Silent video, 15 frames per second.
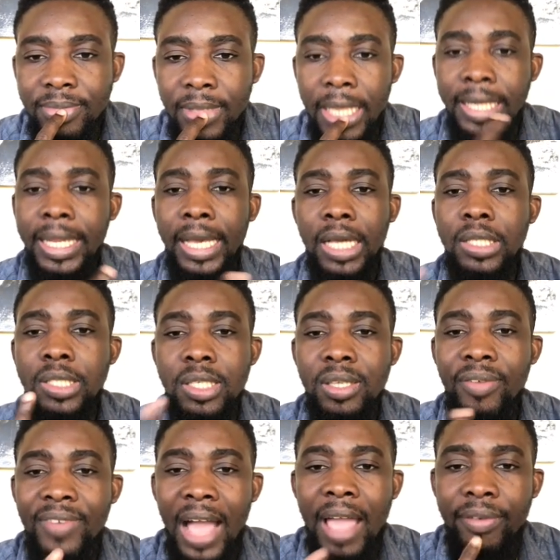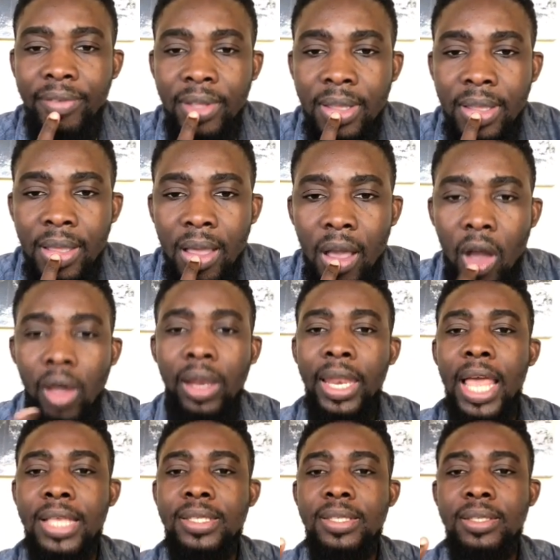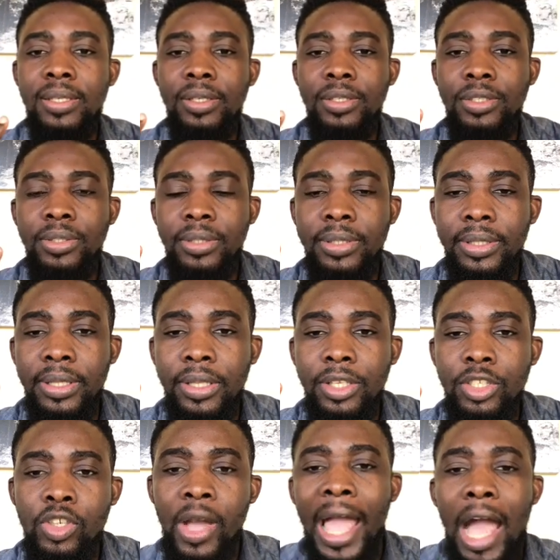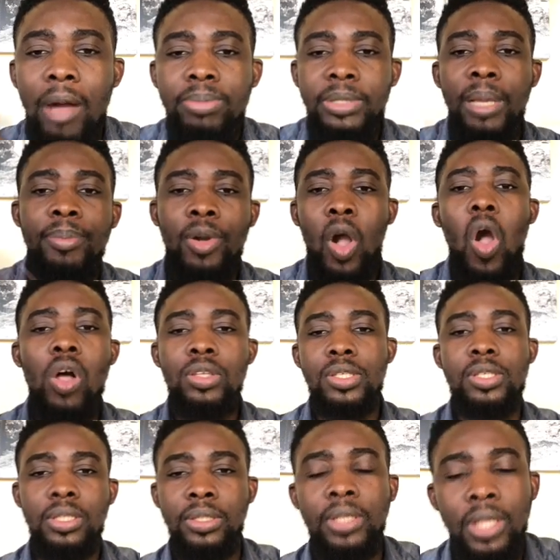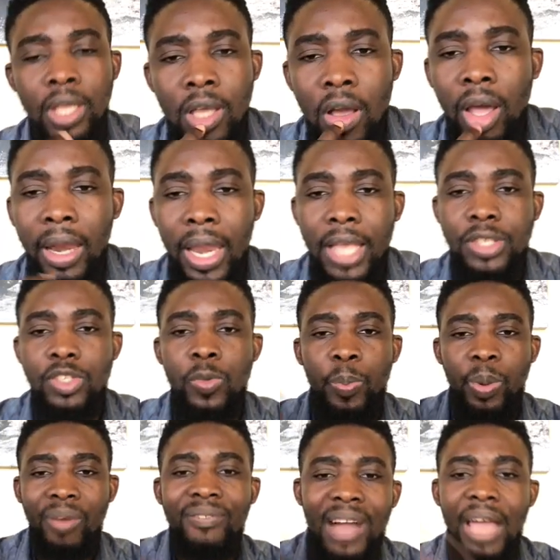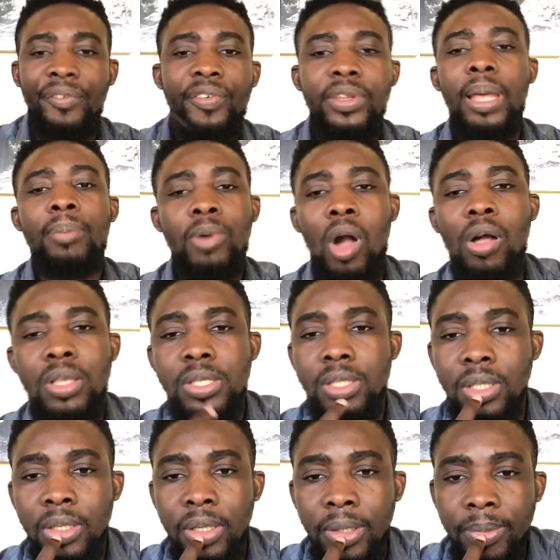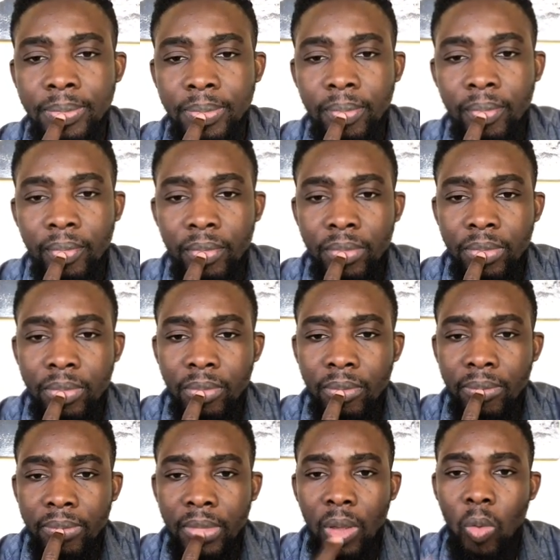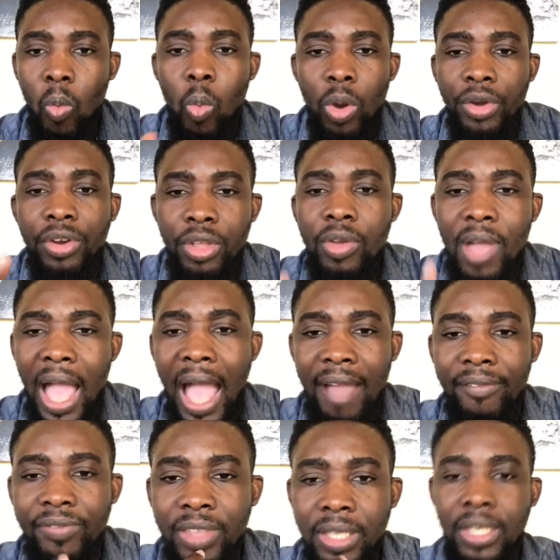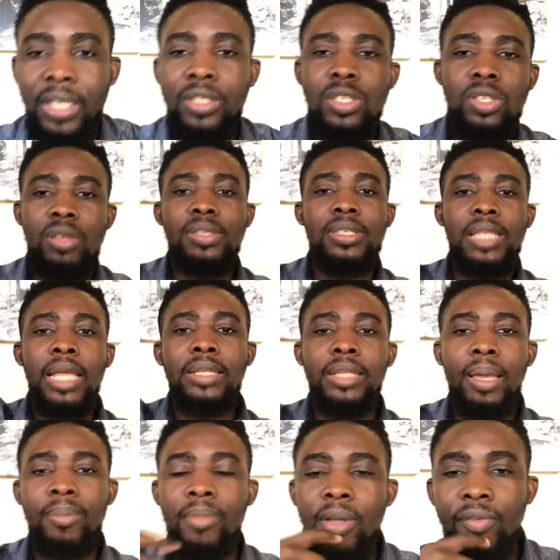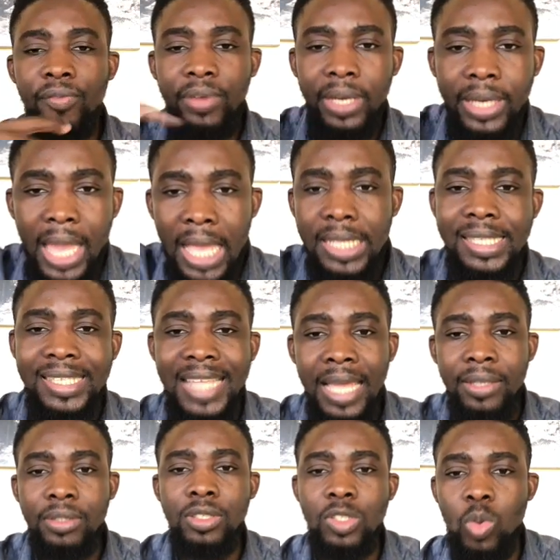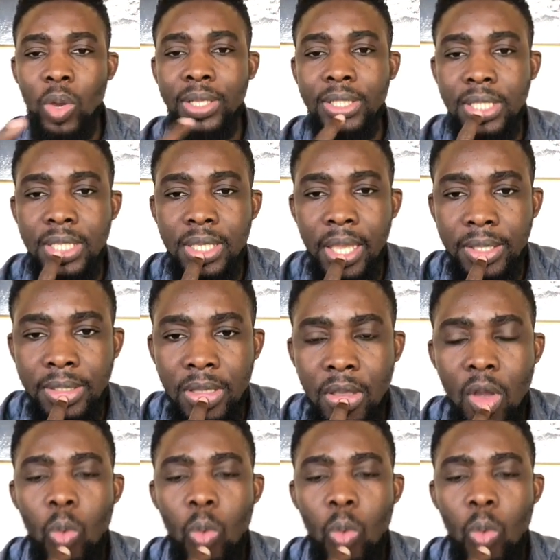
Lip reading: and they can't survive unless you help them constantly, unless you provide for them constantly, what do you have that can sustain them for the next 10 to 20 years?